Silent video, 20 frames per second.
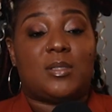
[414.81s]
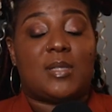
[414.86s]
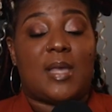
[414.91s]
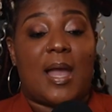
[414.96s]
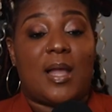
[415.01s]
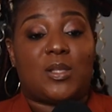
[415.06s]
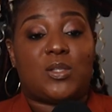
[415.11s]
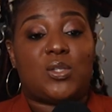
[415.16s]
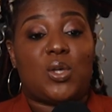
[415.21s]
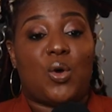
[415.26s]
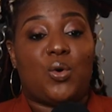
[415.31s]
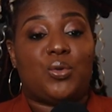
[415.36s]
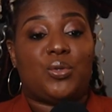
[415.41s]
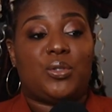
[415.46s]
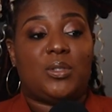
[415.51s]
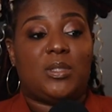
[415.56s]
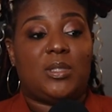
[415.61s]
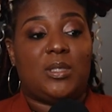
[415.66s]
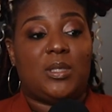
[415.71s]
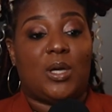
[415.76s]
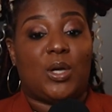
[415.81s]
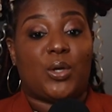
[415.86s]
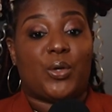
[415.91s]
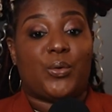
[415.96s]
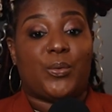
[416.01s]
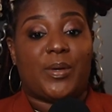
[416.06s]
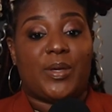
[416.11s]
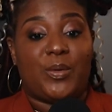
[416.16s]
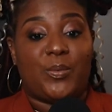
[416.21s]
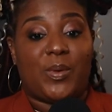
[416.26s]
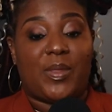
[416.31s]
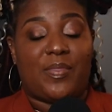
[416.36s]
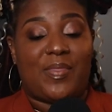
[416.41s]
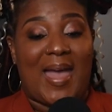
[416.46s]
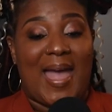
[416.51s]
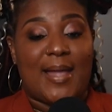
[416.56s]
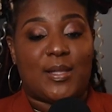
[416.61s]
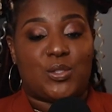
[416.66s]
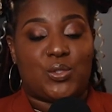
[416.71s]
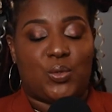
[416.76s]
to say I totally agree with
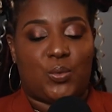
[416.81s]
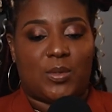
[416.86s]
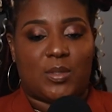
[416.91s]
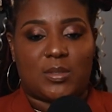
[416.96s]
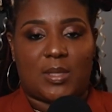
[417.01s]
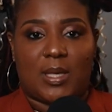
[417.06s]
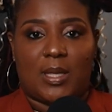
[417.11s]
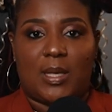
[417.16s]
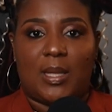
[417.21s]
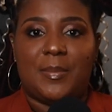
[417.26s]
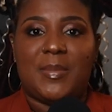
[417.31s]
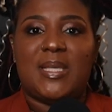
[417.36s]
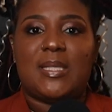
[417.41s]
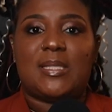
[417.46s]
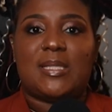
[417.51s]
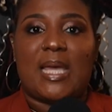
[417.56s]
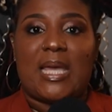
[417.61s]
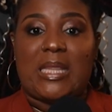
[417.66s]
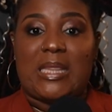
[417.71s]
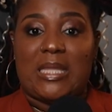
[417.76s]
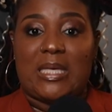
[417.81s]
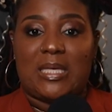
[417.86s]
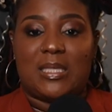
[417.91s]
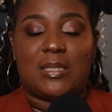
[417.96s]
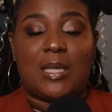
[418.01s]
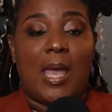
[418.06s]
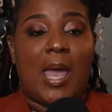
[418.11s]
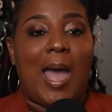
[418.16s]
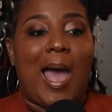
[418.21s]
that too. And I was like, let me say this.